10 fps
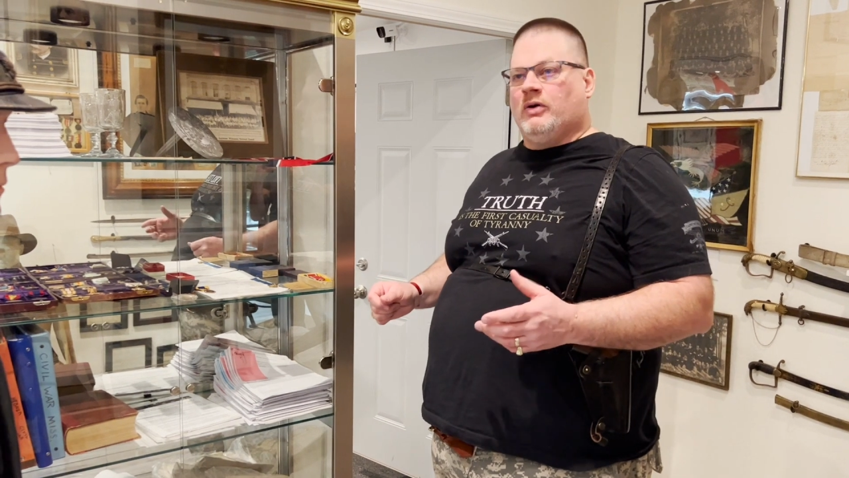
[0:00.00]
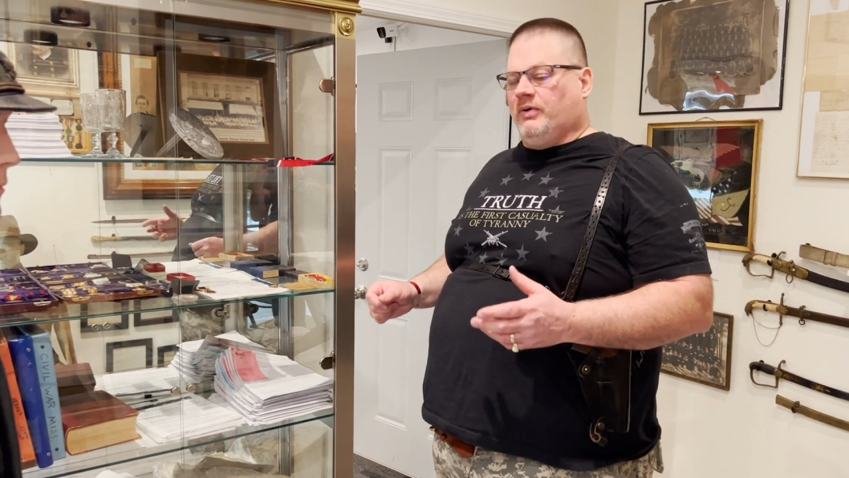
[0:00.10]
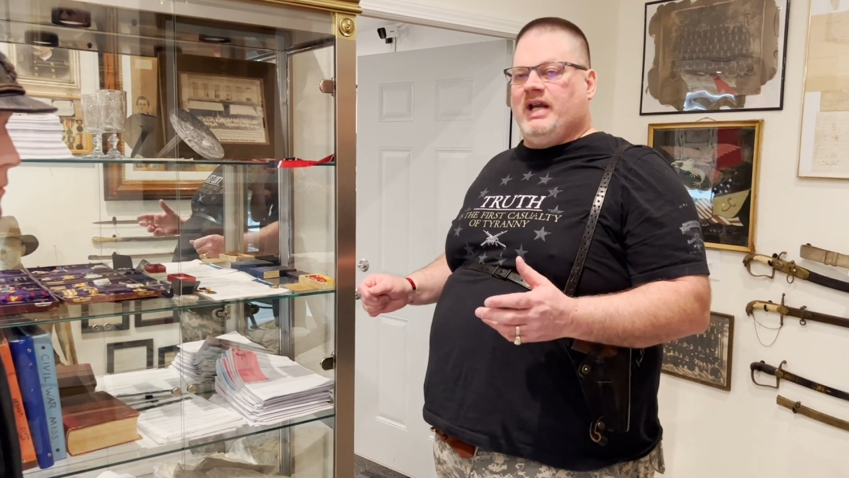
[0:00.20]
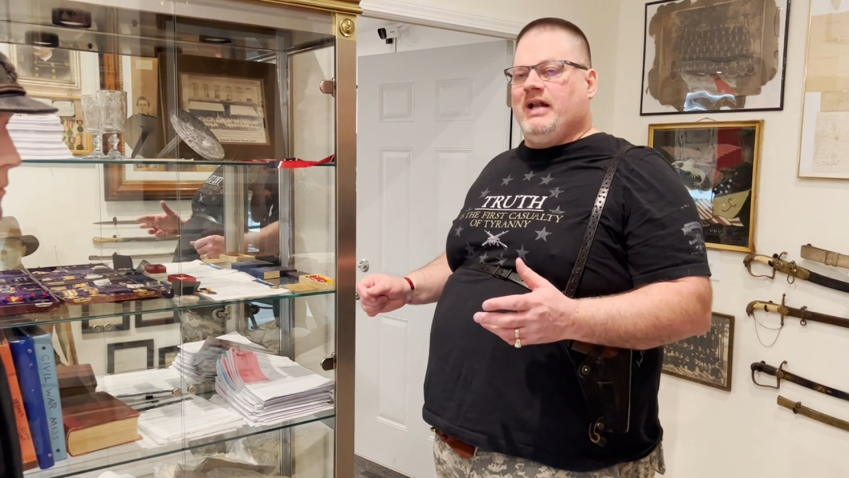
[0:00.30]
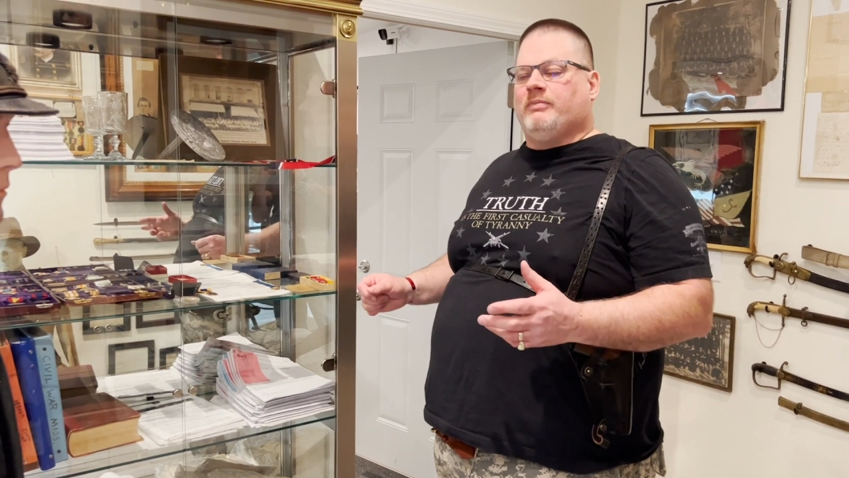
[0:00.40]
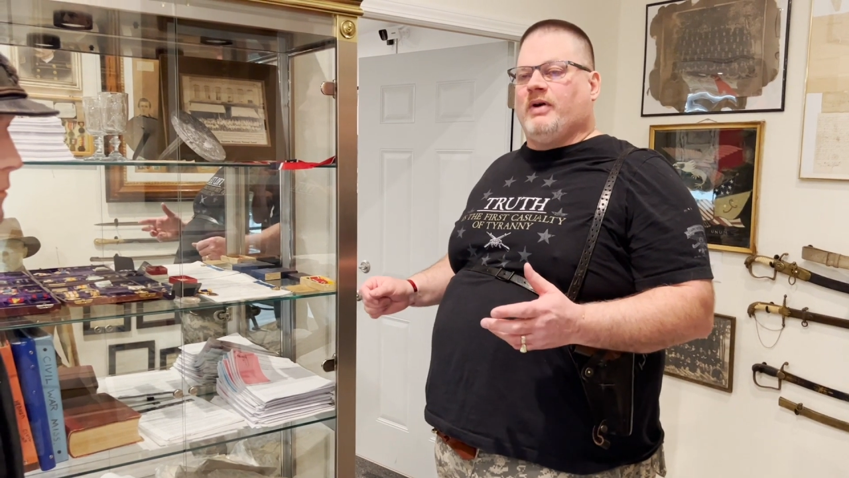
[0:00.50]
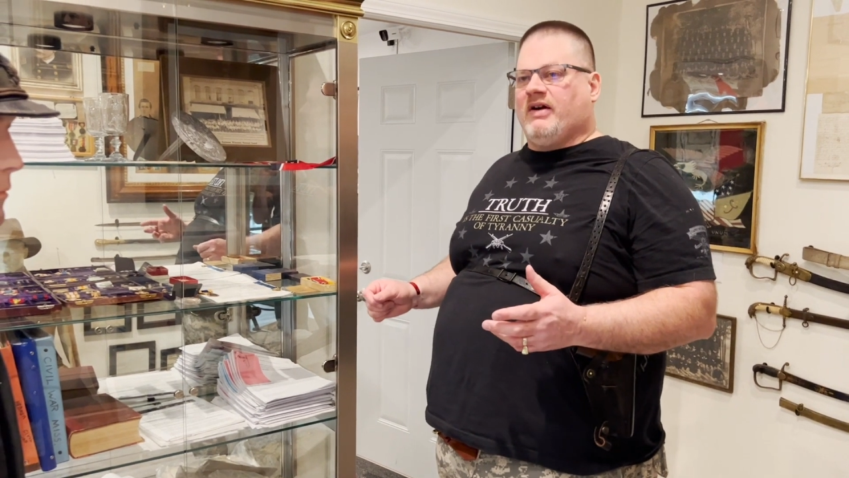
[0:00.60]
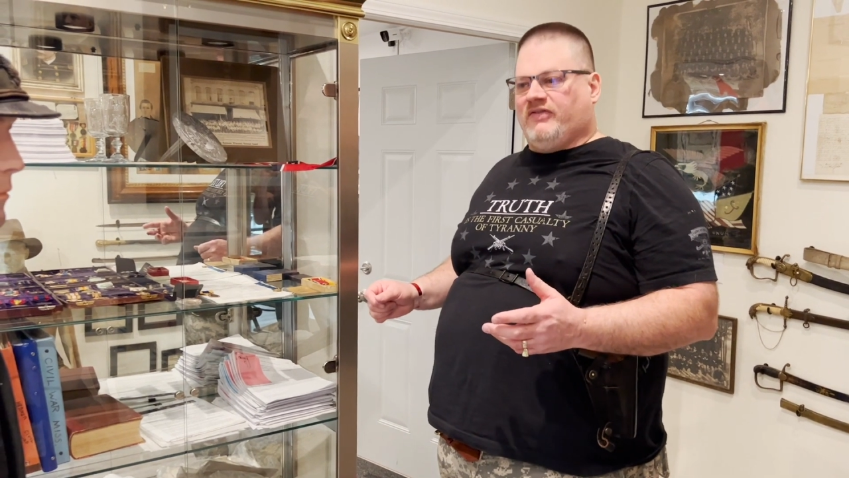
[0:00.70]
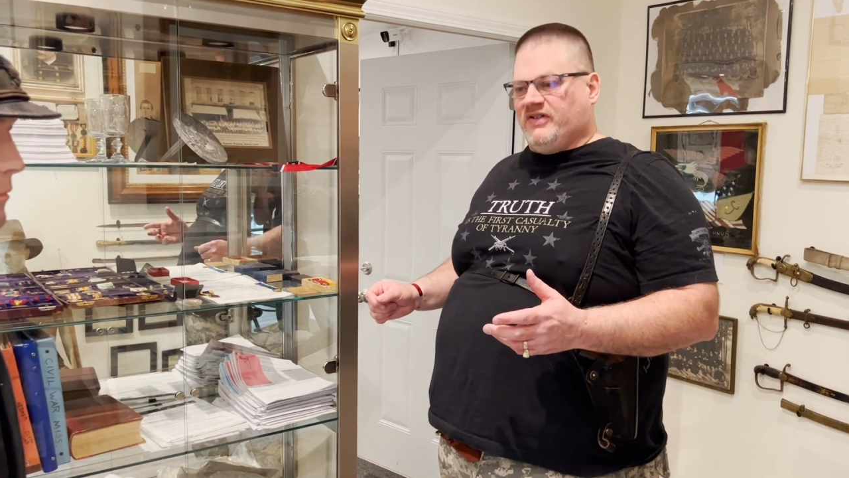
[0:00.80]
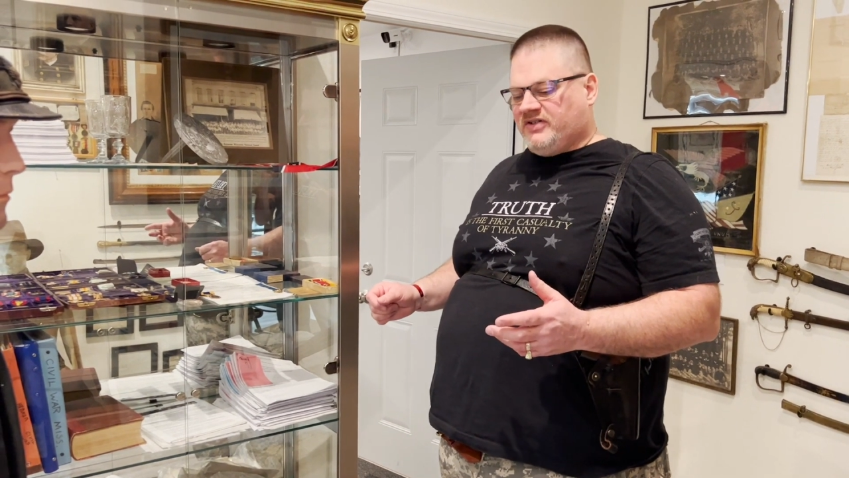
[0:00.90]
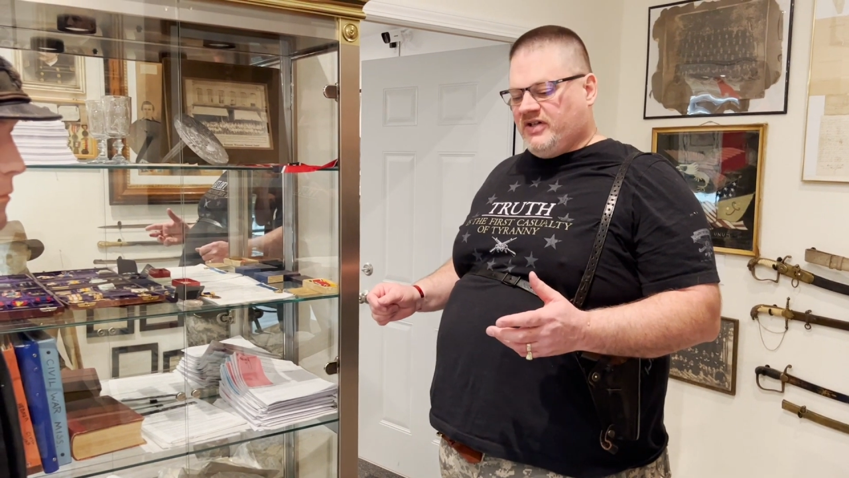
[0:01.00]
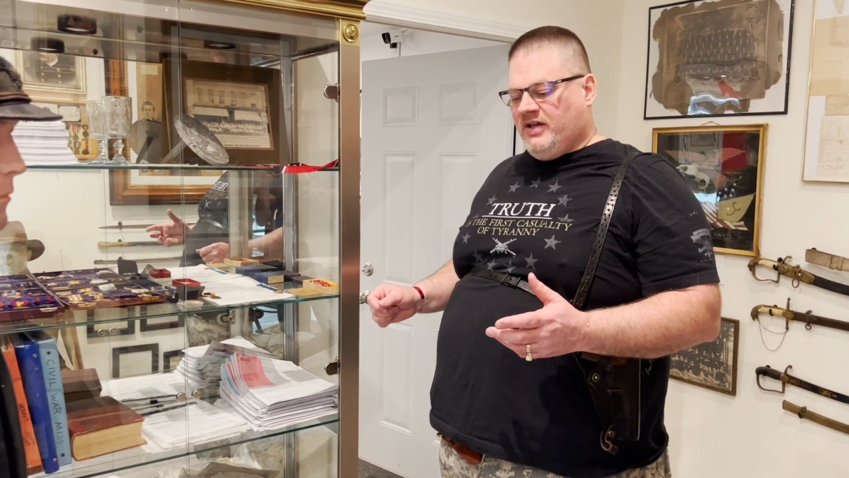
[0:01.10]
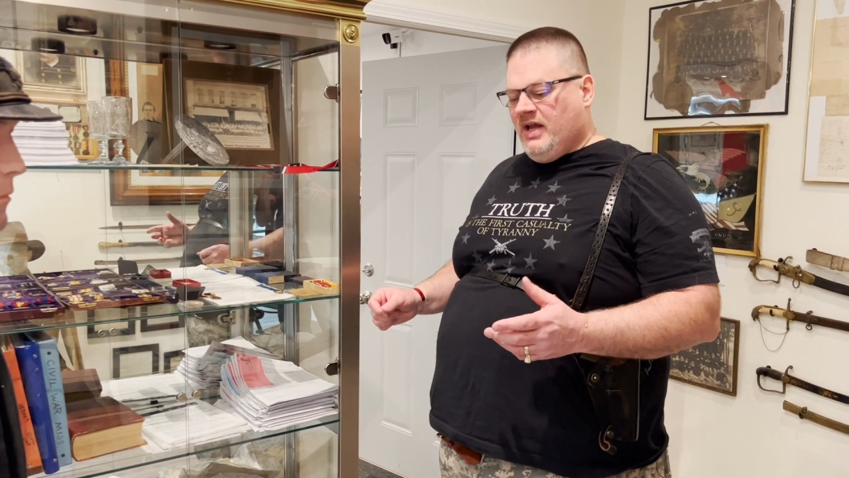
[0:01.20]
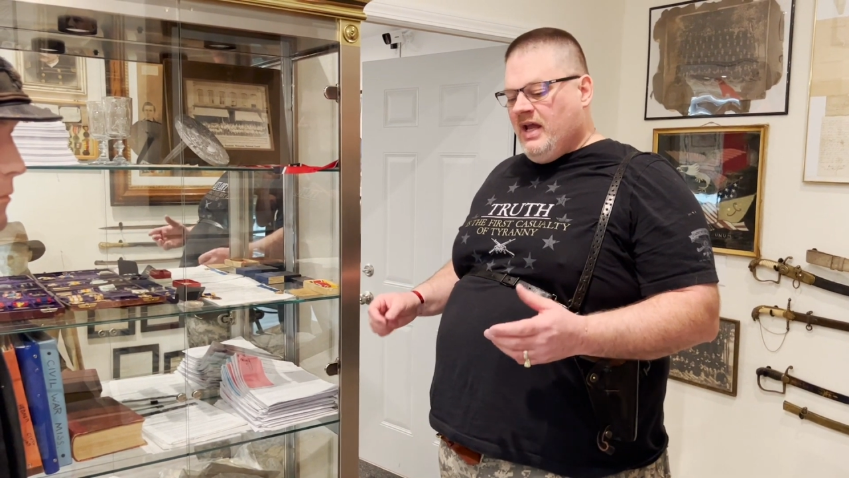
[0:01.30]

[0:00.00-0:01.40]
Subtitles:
were eating breakfast,